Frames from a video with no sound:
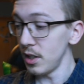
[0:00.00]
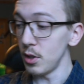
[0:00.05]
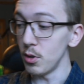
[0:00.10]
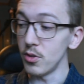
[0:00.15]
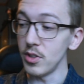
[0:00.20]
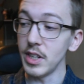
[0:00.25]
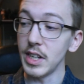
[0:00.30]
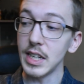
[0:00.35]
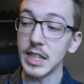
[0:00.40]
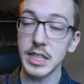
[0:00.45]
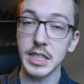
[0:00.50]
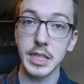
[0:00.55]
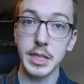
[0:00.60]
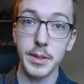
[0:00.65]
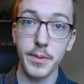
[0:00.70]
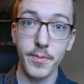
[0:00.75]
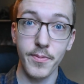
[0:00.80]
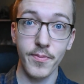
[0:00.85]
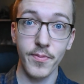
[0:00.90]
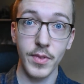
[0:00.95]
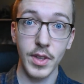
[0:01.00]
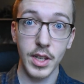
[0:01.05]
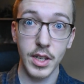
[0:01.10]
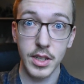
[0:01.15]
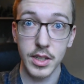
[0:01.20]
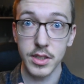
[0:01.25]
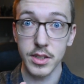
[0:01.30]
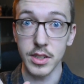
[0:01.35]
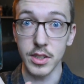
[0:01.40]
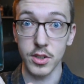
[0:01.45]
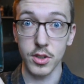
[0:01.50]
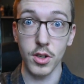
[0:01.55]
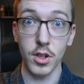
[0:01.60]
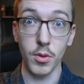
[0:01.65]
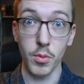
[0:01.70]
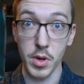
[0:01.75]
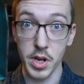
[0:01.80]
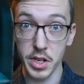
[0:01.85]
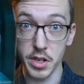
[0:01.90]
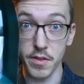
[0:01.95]
You see this? It's
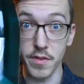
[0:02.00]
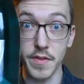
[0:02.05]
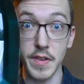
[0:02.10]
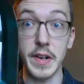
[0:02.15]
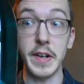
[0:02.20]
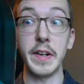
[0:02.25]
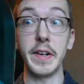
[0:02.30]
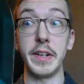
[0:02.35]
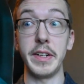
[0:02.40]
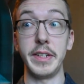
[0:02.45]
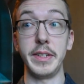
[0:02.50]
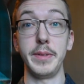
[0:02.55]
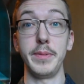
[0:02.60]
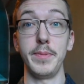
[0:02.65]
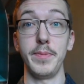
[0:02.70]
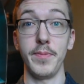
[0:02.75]
called Wine of Fire